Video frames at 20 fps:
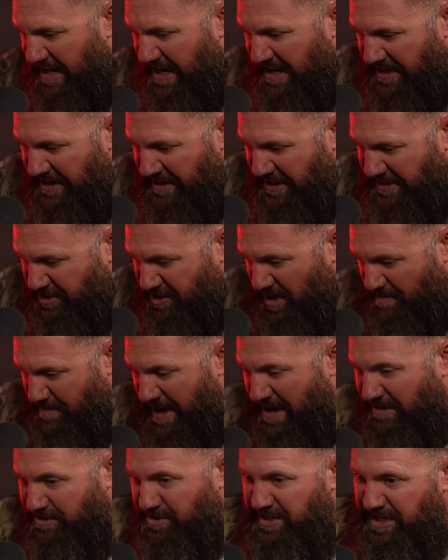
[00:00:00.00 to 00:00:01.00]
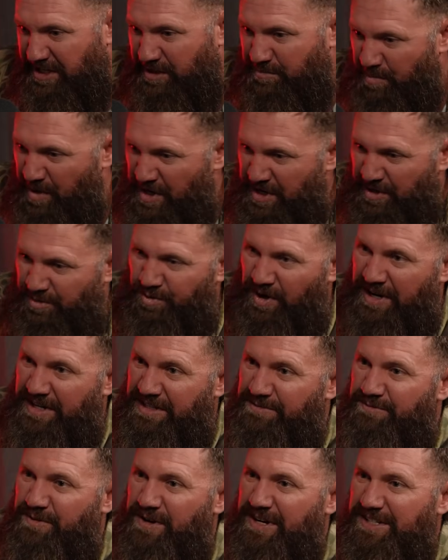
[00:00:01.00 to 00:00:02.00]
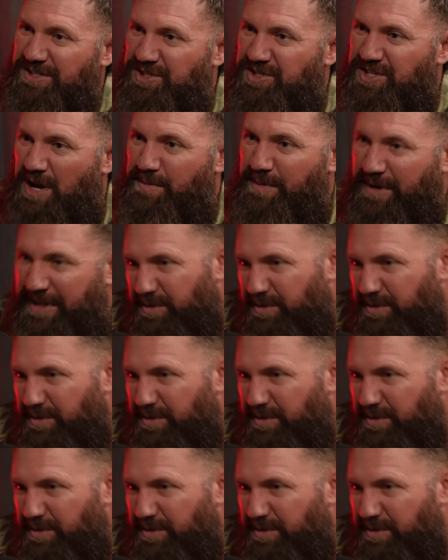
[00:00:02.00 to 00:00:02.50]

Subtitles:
and it somehow just hit him right in the freaking stomach.